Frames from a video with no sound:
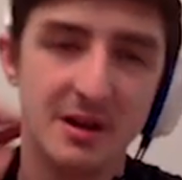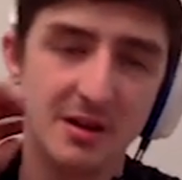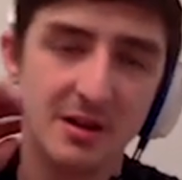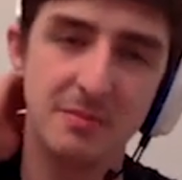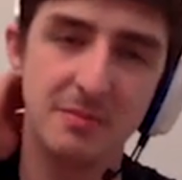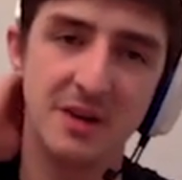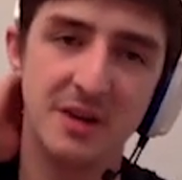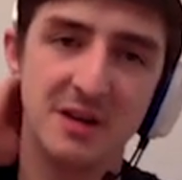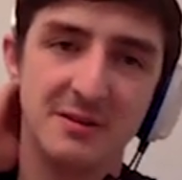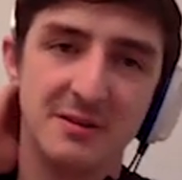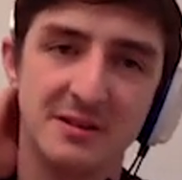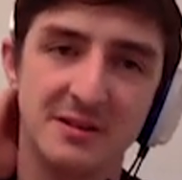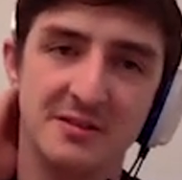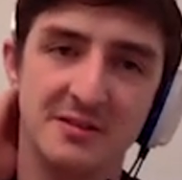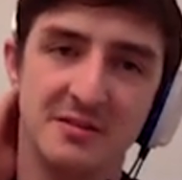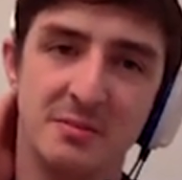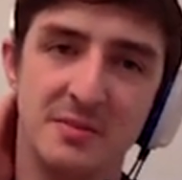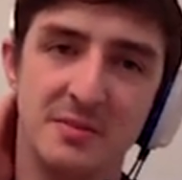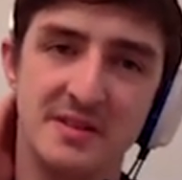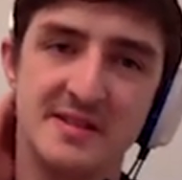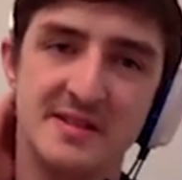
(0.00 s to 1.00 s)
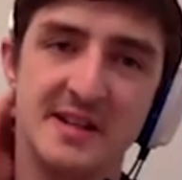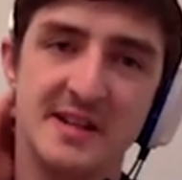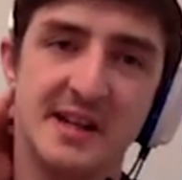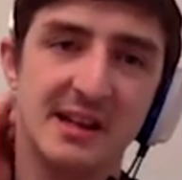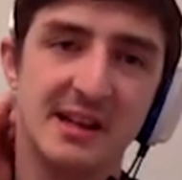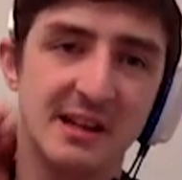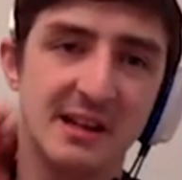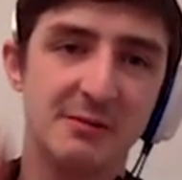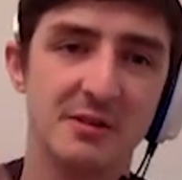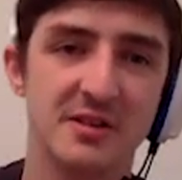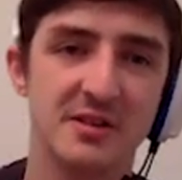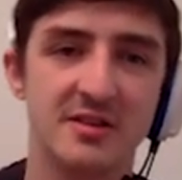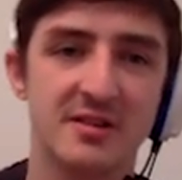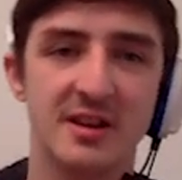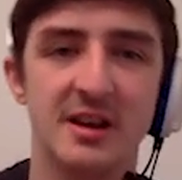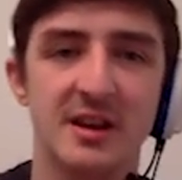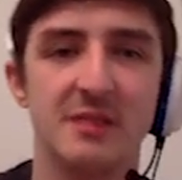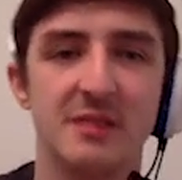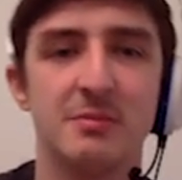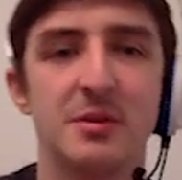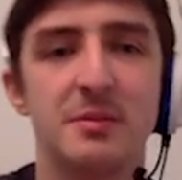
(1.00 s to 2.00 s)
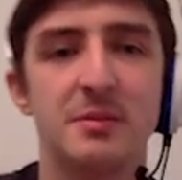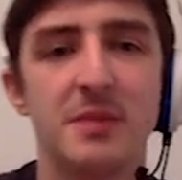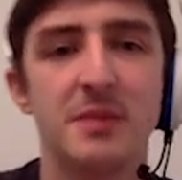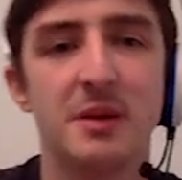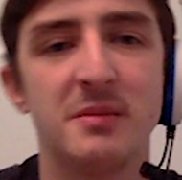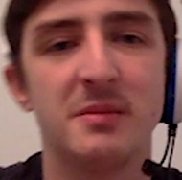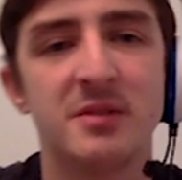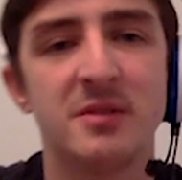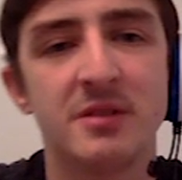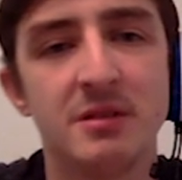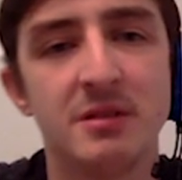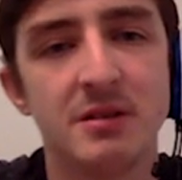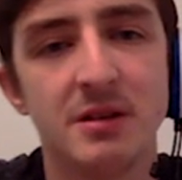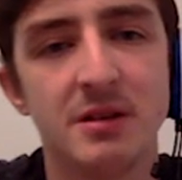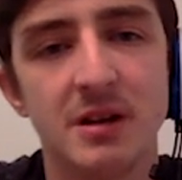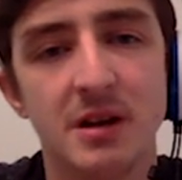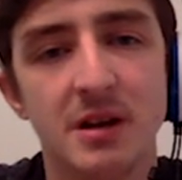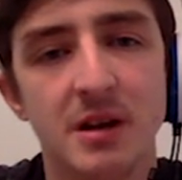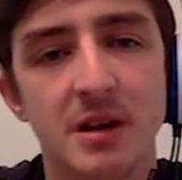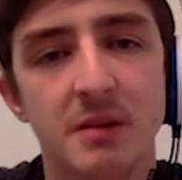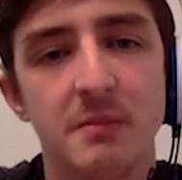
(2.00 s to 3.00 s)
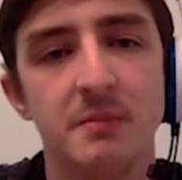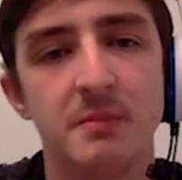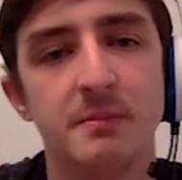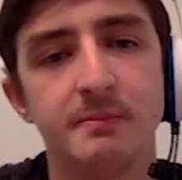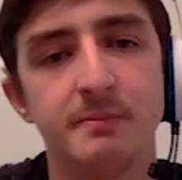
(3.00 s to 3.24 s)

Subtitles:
Marowak doesn't particularly want to take Mud Bombs, so